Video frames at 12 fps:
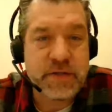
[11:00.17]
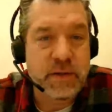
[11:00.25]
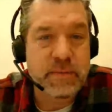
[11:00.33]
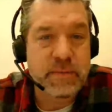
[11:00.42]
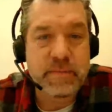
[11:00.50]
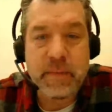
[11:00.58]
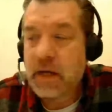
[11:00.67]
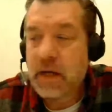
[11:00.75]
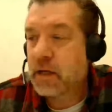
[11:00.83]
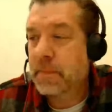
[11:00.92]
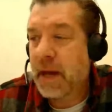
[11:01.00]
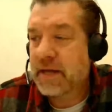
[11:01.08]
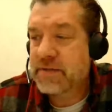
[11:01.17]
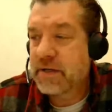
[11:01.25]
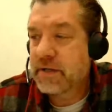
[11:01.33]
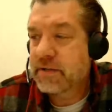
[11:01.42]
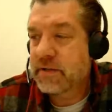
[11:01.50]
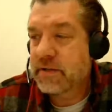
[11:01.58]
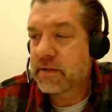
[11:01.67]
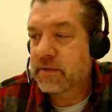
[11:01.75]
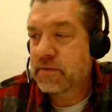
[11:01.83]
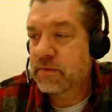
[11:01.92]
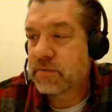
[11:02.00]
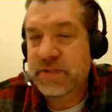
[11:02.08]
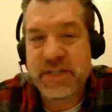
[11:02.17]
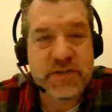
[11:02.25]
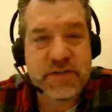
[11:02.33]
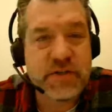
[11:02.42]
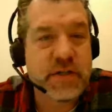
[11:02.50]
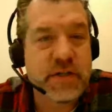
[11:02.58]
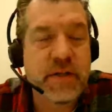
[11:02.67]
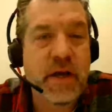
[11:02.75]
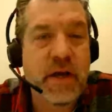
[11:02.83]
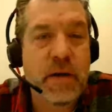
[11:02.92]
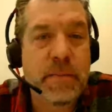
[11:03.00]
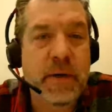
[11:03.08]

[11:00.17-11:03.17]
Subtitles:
some capacitors and resistors in there,